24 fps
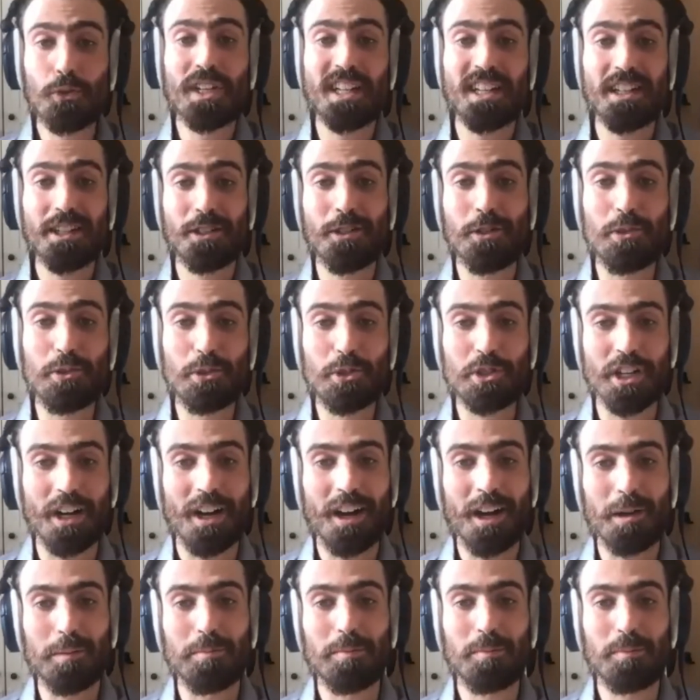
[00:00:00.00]
get a new
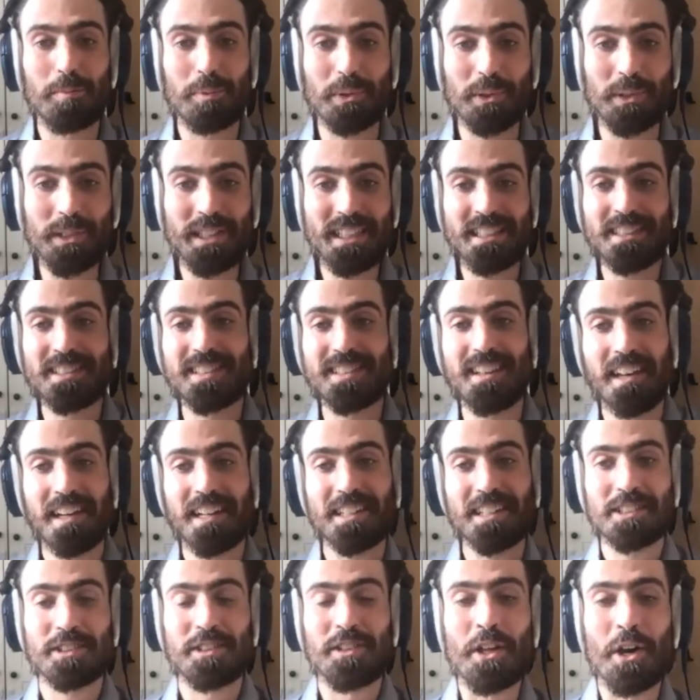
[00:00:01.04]
job, please let
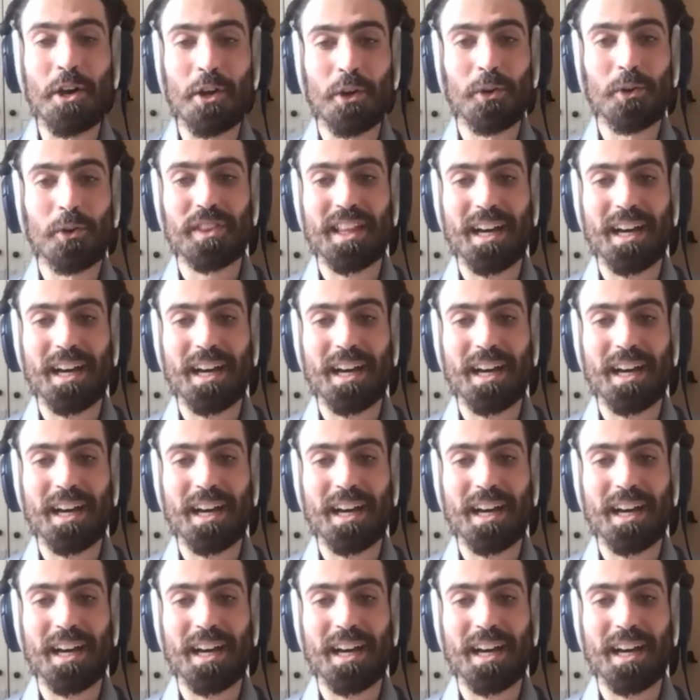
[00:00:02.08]
us know.